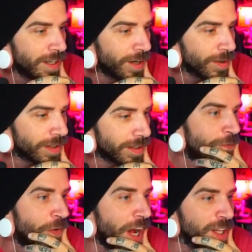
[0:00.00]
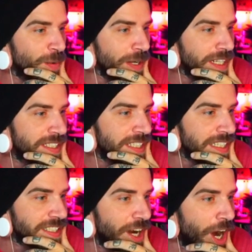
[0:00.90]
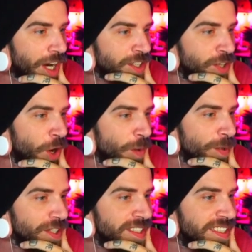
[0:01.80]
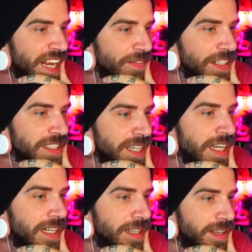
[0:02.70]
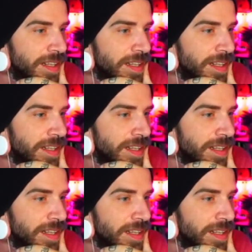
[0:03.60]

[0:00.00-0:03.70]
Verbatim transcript: Hold on. Following since what? October 17th,